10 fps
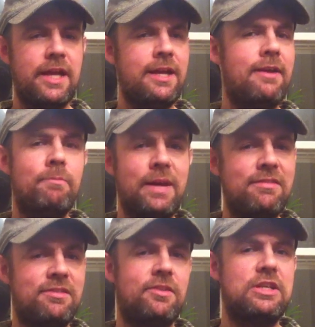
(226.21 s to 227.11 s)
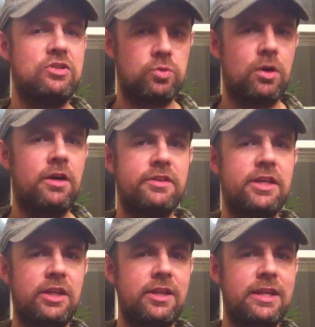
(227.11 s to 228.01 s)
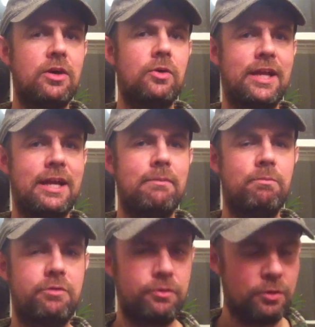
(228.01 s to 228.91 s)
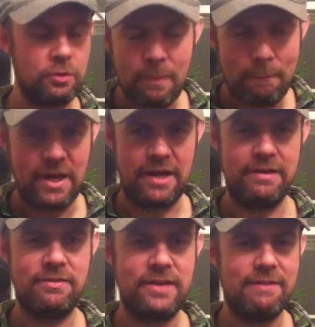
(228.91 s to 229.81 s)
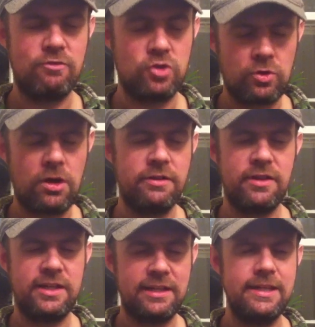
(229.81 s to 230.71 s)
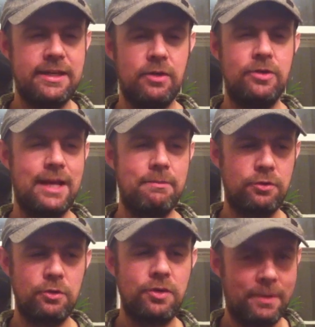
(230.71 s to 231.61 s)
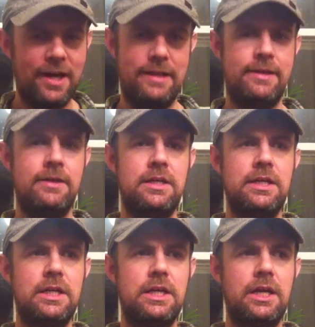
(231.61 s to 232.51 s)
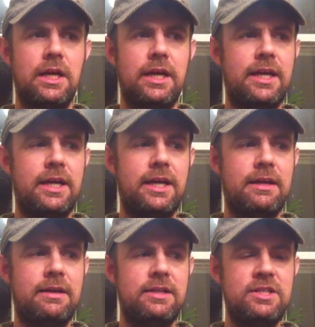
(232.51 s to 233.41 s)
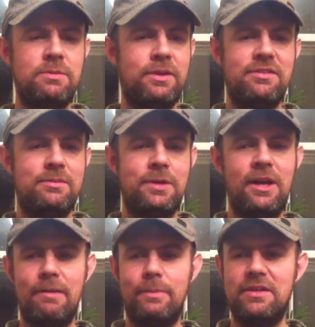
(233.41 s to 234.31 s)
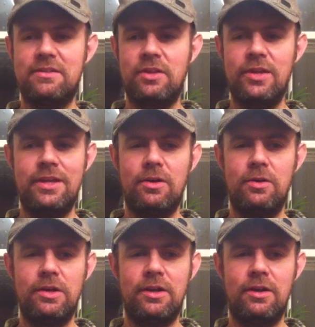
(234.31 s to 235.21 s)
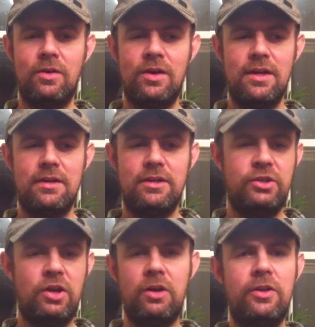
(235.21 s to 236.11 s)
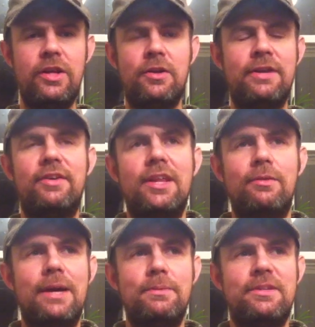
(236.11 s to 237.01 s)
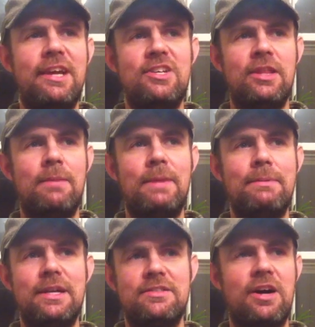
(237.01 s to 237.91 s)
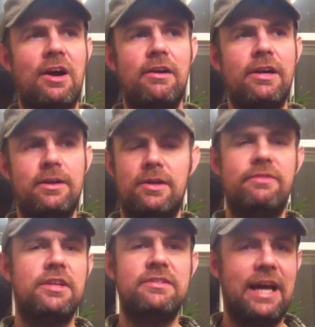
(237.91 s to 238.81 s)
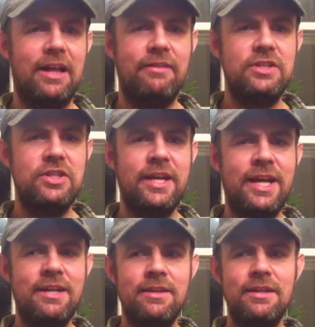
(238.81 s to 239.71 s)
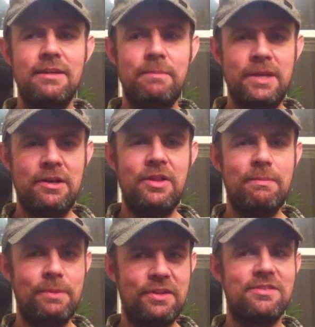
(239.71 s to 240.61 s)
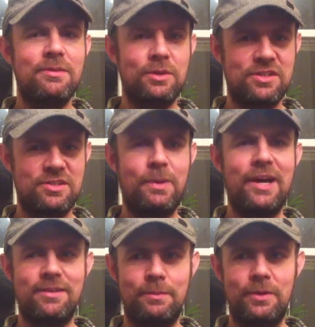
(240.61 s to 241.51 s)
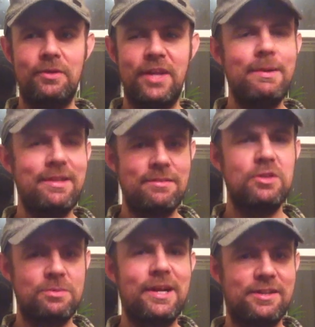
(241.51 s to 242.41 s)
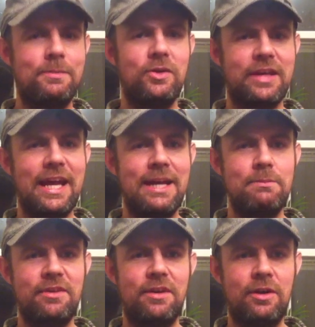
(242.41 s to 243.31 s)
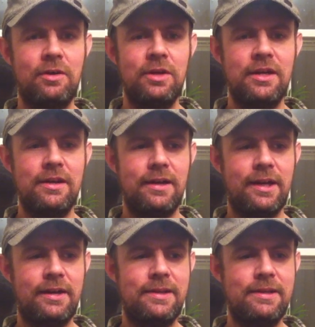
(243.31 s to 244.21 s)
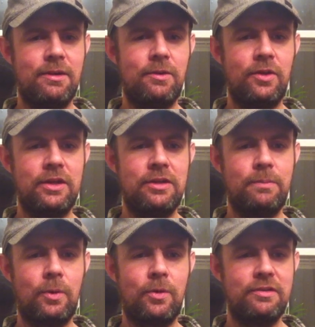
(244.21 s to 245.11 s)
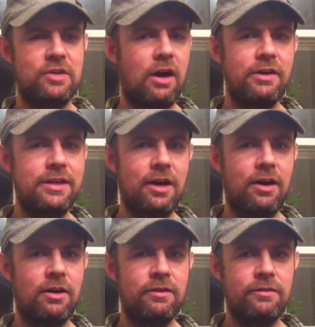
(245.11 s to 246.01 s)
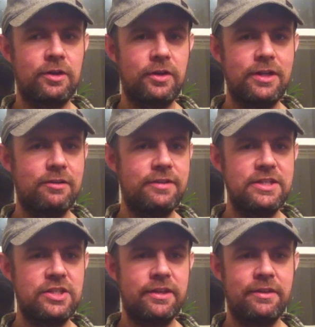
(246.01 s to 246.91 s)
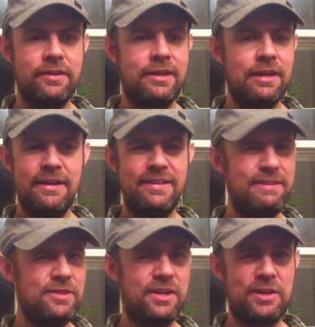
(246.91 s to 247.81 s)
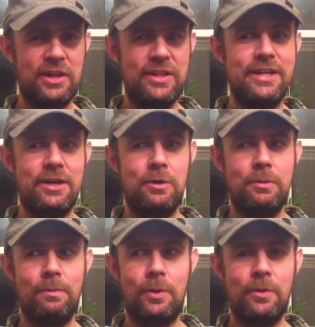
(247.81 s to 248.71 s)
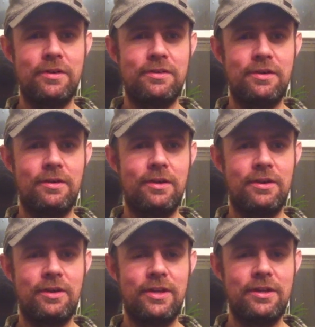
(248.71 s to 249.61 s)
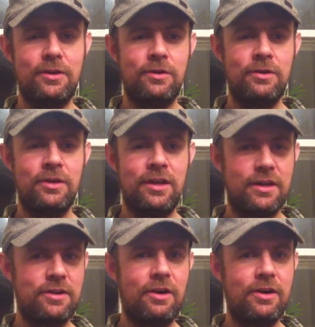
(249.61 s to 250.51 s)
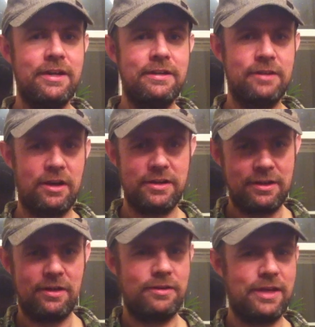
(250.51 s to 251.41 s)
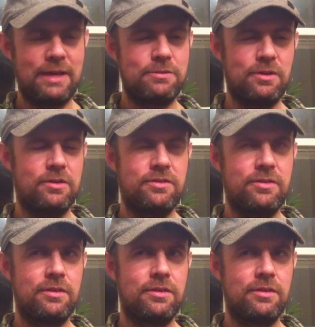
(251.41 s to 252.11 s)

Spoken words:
they have basically drugged the Coleco name through the mud. They have drugged the Coleco name through the mud. And it just pisses me off because Coleco, sure, Coleco never had the reputation that maybe Atari or even Intellivision had. But, they built some they had some respectable games, and they did a really good port of Donkey Kong for ColecoVision, and they even did a Coleco port, or a Coleco Atari Donkey Kong games,